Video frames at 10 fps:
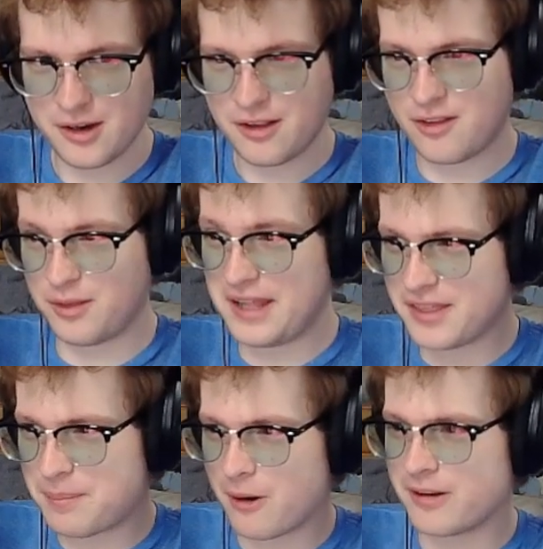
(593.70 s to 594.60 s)
So then
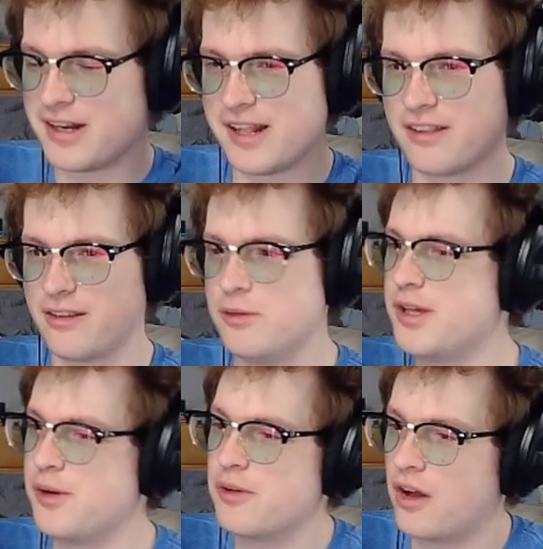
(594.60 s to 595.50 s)
the party needs to
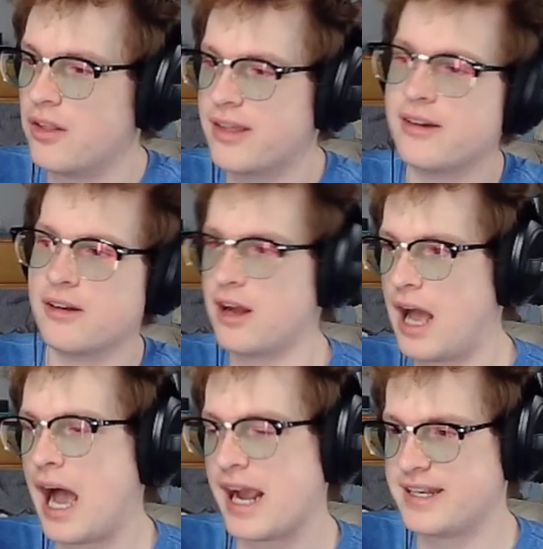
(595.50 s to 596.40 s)
use all their
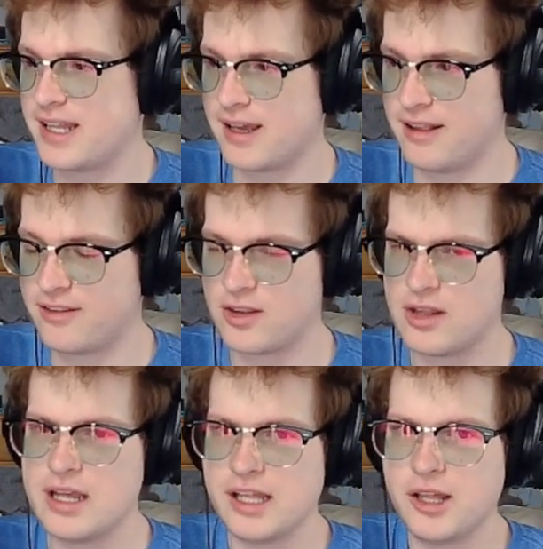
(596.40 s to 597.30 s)
ideas
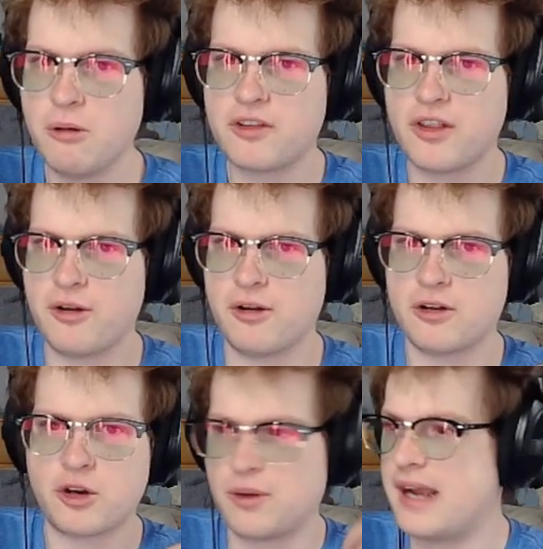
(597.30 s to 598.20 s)
use their
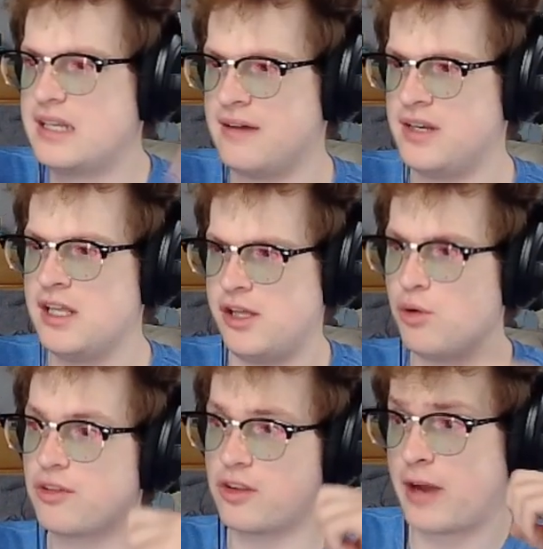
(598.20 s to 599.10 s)
creativity,
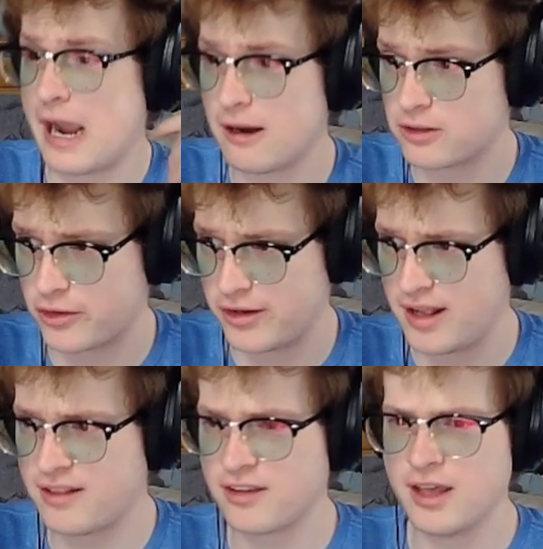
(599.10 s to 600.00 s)
use their character sheets